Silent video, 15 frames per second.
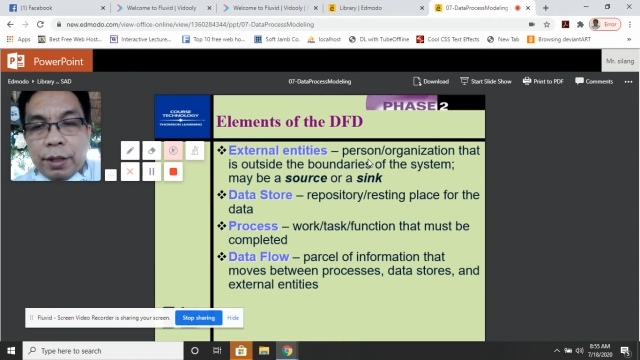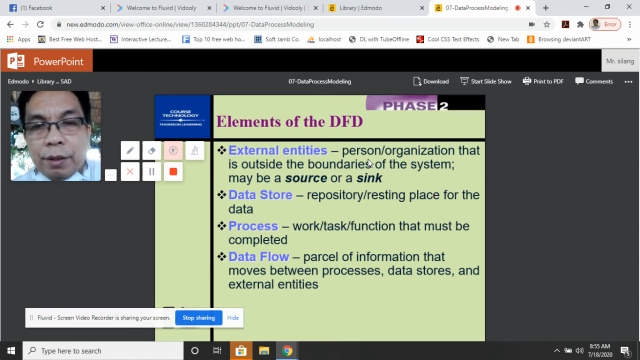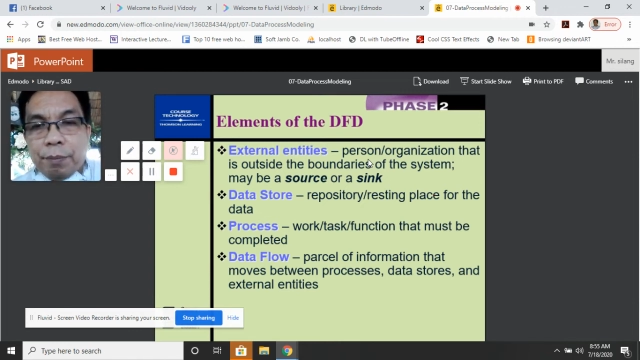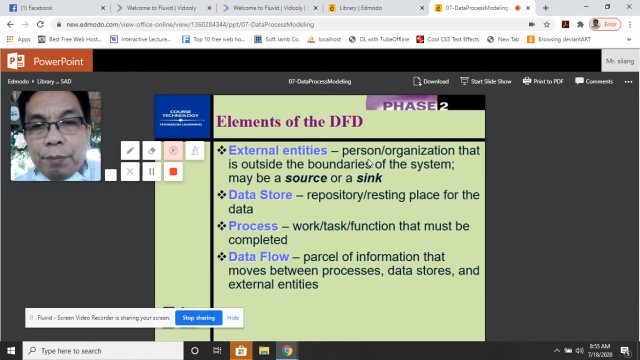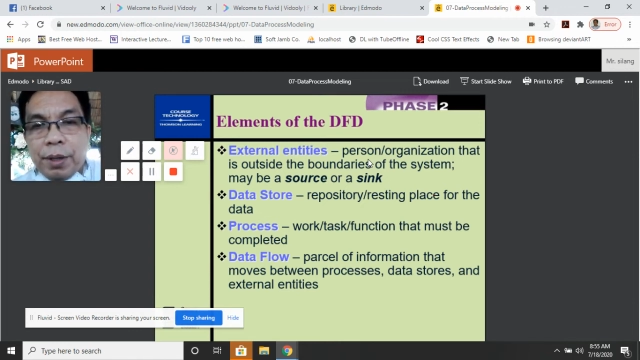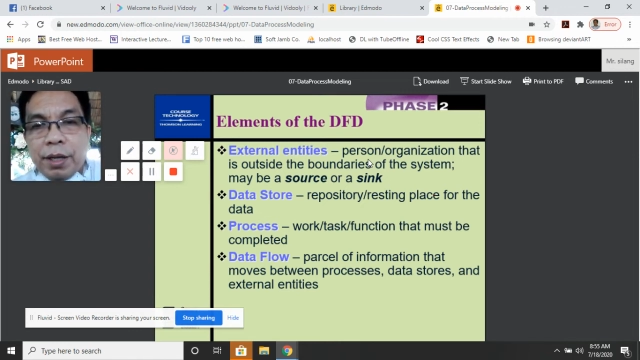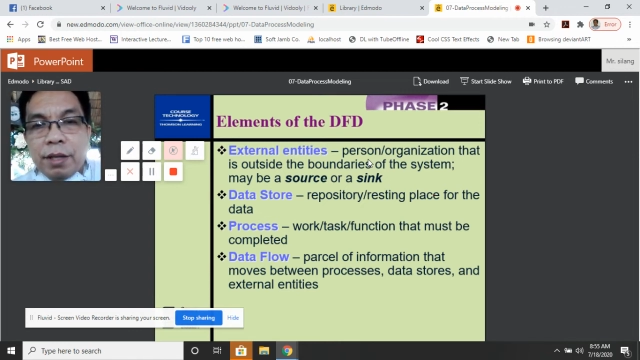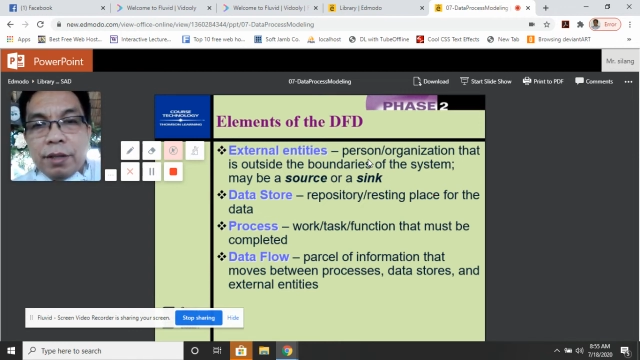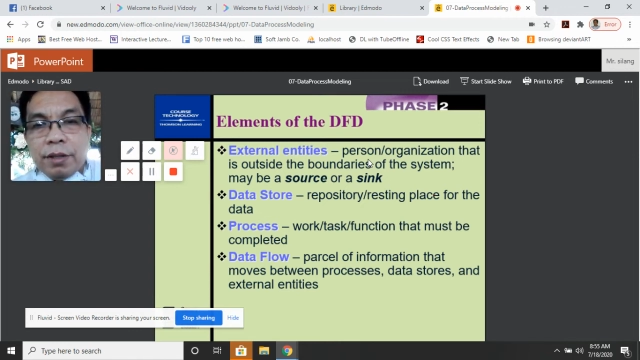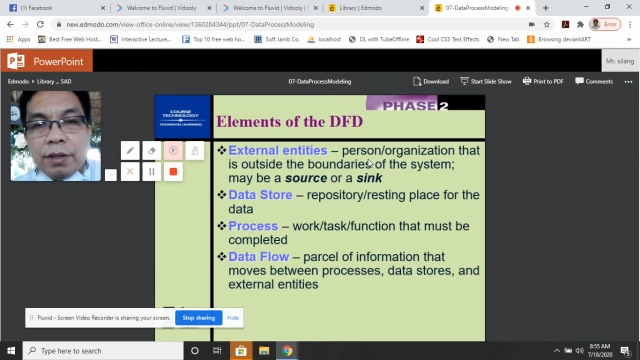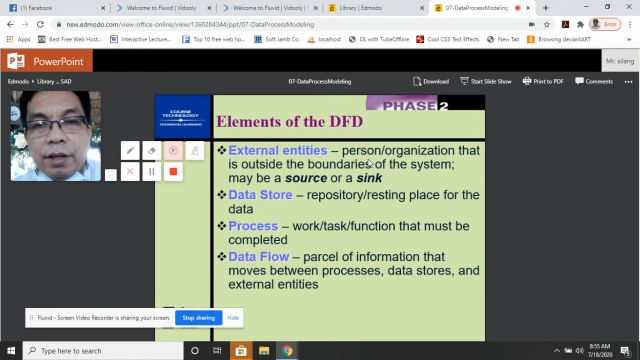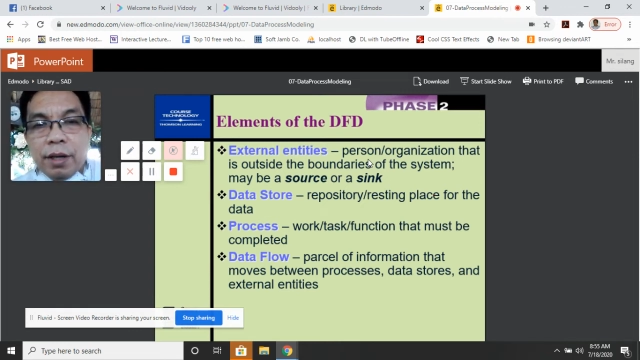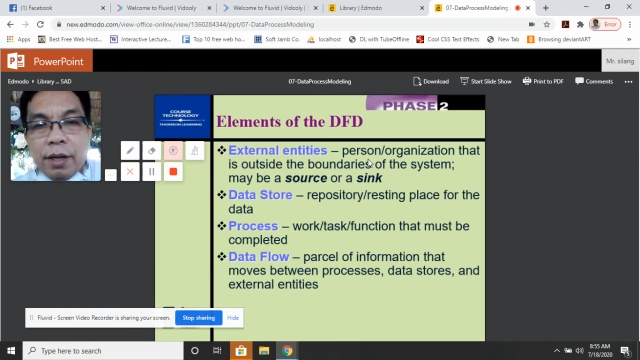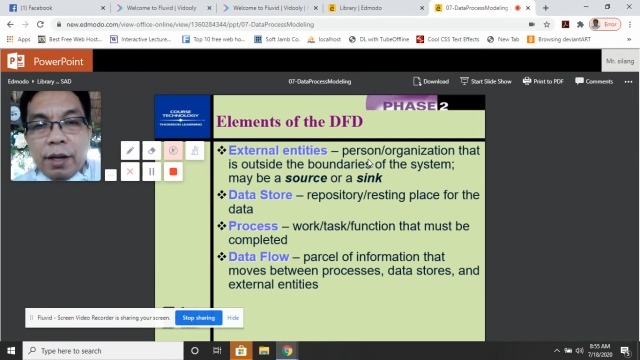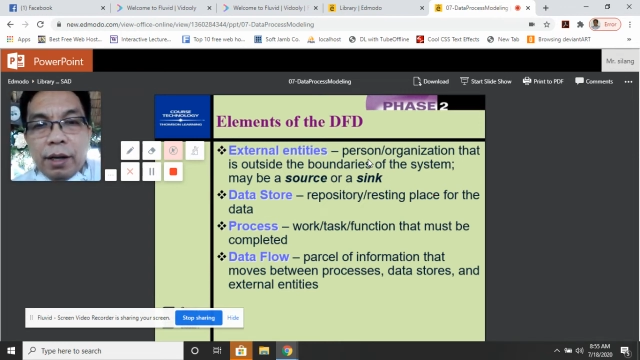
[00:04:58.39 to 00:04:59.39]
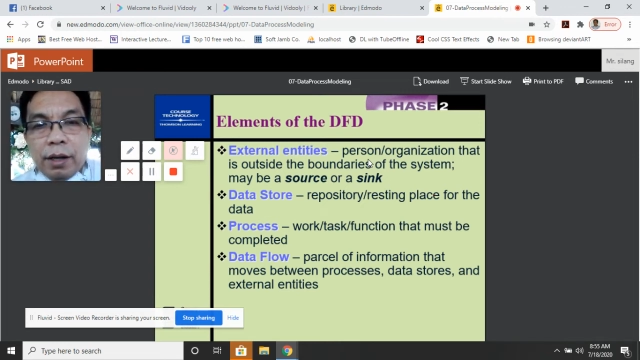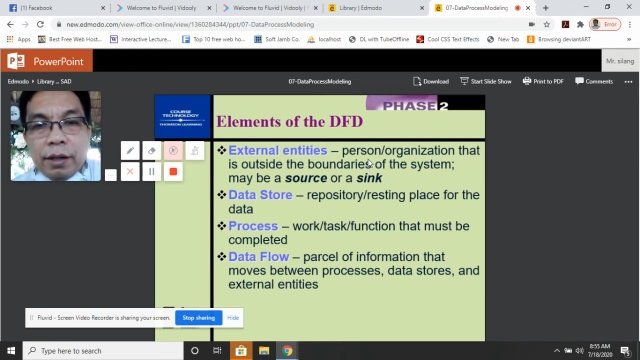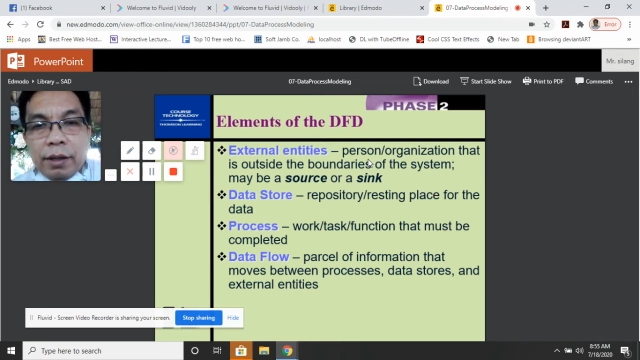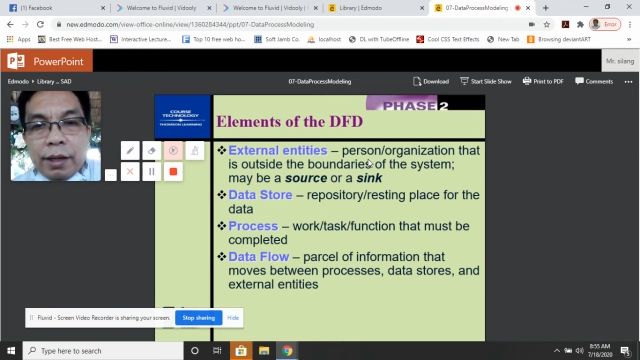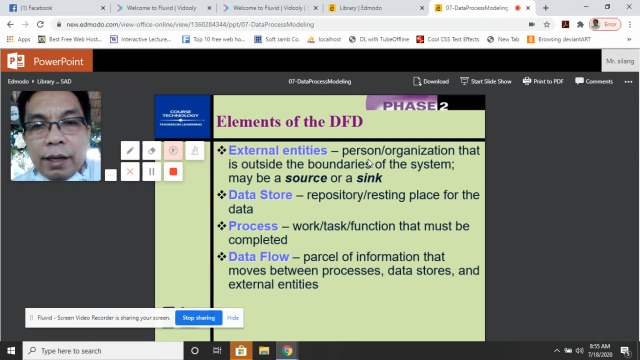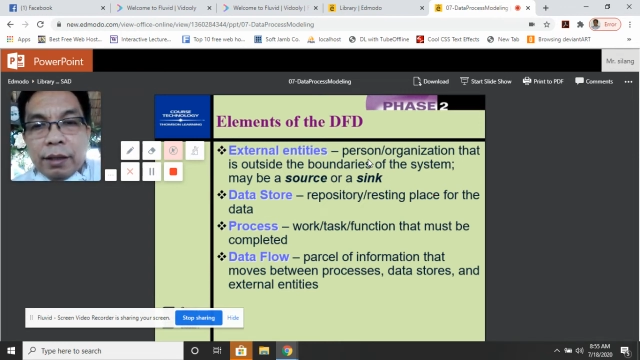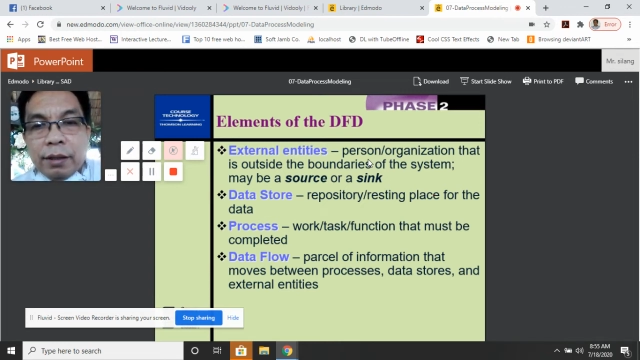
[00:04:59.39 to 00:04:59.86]
that means
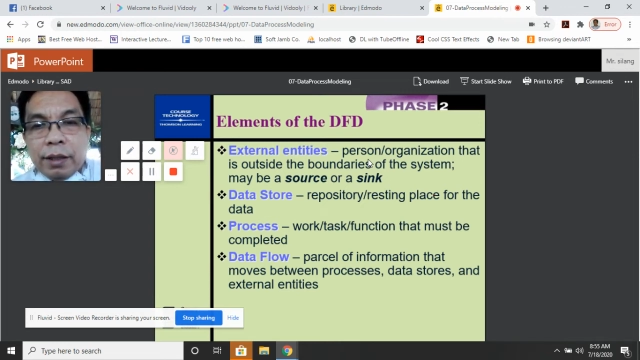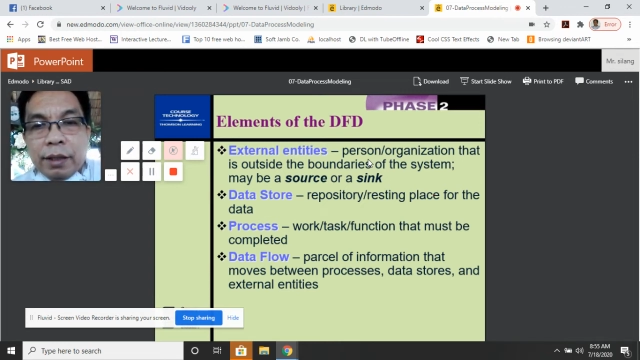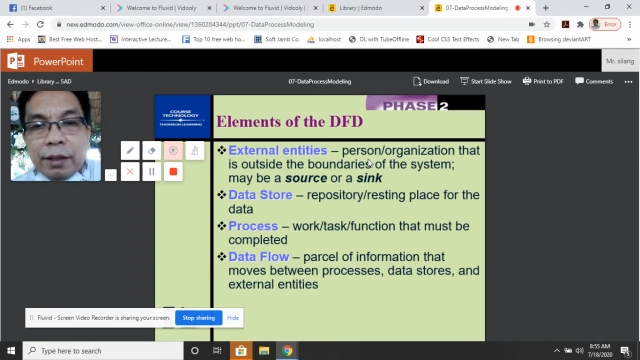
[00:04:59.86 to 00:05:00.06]
that the